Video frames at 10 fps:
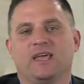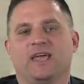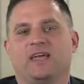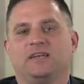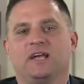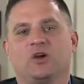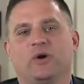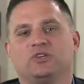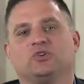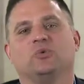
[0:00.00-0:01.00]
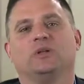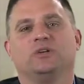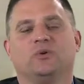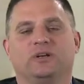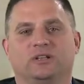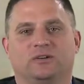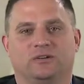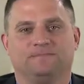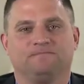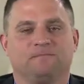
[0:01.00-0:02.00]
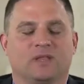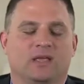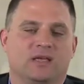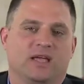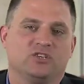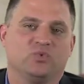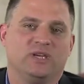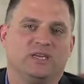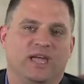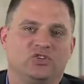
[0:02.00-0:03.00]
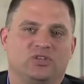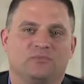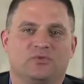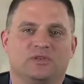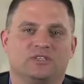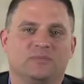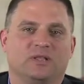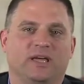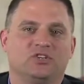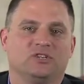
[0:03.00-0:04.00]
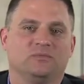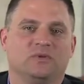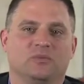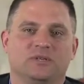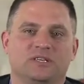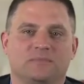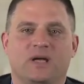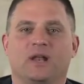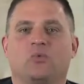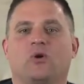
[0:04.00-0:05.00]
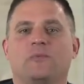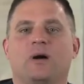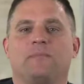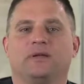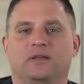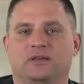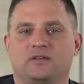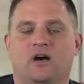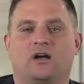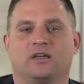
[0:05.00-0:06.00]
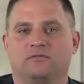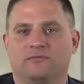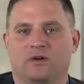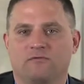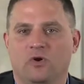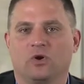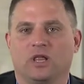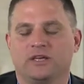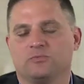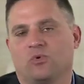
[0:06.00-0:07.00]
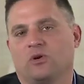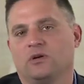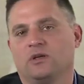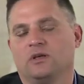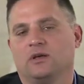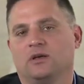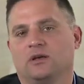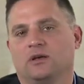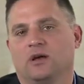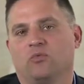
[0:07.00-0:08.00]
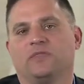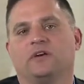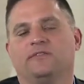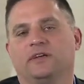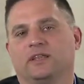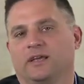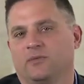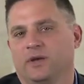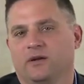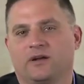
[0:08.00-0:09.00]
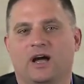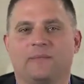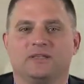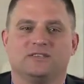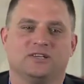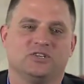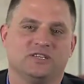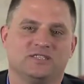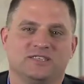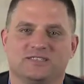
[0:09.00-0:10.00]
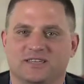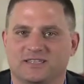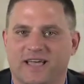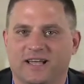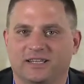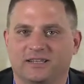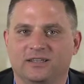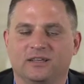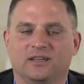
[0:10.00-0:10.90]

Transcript: and not quite sure what they're going to learn. As we engage them through the simulation, we see them kind of warm up and talk and vocalize more of what they're feeling. And we hear comments such as, "This is exactly